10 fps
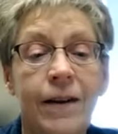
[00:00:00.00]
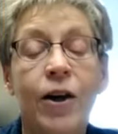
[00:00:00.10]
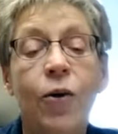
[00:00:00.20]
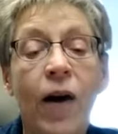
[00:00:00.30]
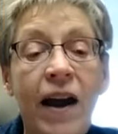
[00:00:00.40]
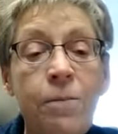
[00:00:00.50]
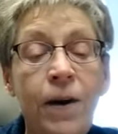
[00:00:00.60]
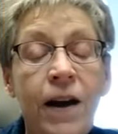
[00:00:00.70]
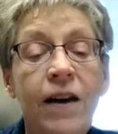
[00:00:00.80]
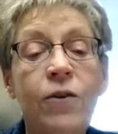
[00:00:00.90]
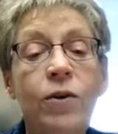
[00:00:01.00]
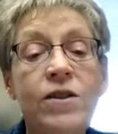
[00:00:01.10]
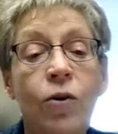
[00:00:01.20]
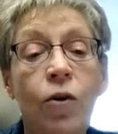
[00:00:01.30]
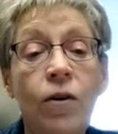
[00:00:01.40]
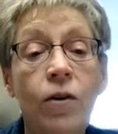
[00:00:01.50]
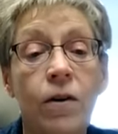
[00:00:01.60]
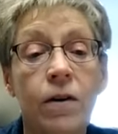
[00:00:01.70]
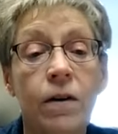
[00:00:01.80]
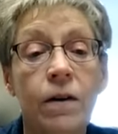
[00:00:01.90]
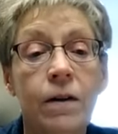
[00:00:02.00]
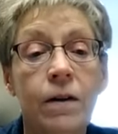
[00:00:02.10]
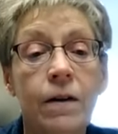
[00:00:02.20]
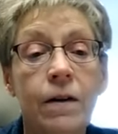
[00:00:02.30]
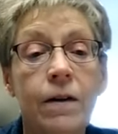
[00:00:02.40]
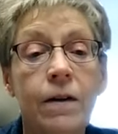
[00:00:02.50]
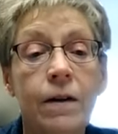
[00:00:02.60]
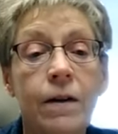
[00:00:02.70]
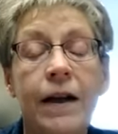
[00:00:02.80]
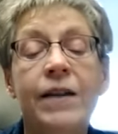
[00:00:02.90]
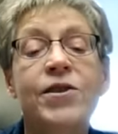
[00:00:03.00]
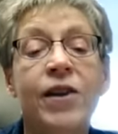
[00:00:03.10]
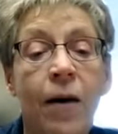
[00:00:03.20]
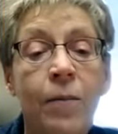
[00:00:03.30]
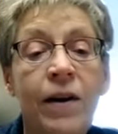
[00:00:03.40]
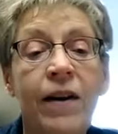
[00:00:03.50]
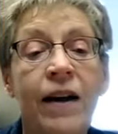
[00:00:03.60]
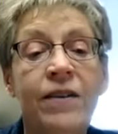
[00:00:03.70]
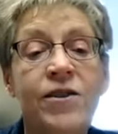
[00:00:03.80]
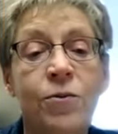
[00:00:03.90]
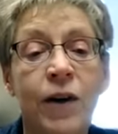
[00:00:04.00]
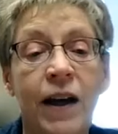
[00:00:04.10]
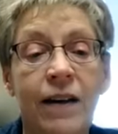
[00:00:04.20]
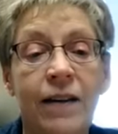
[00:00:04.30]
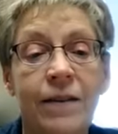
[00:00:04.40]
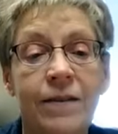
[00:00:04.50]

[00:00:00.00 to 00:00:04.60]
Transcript: The grand piano is ordered. It's coming next week.